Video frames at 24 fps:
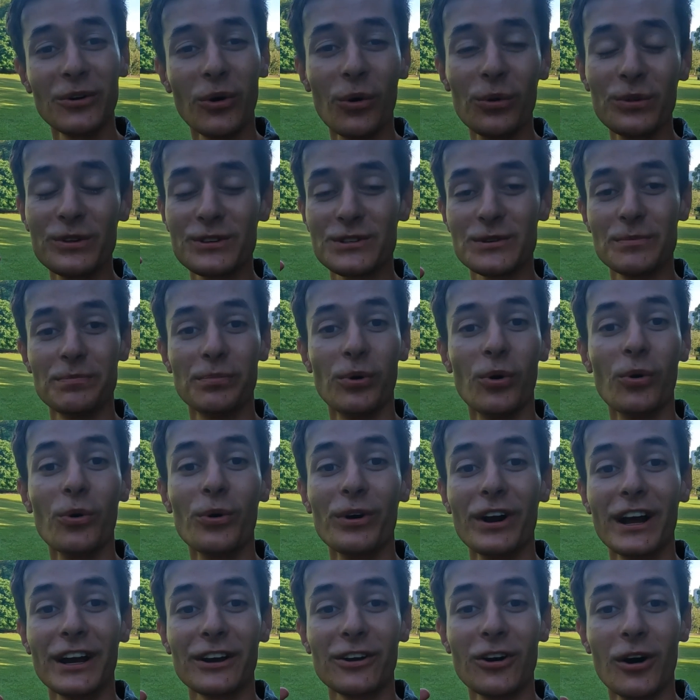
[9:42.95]
All the
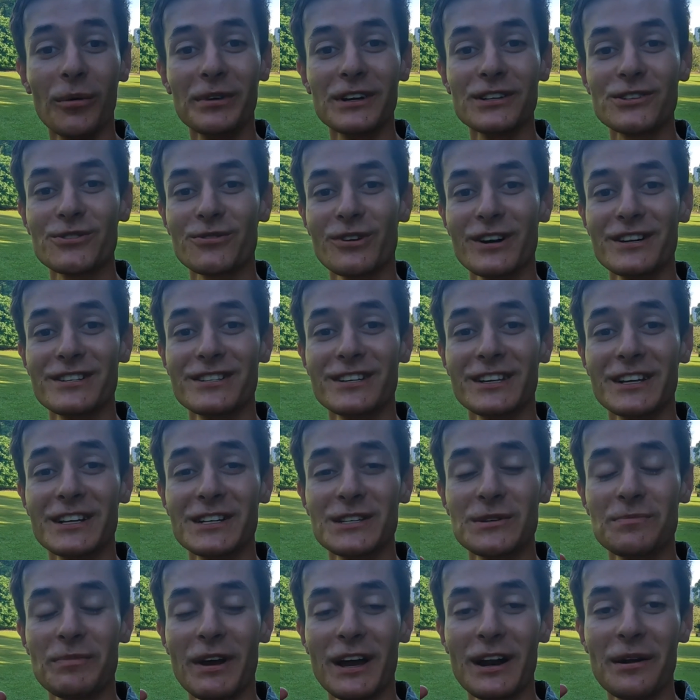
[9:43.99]
support and comments recently
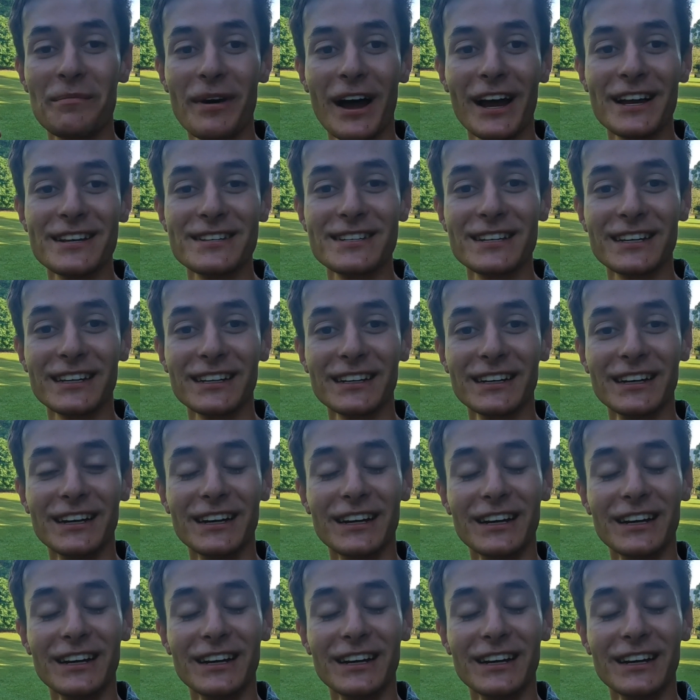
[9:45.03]
has been amazing.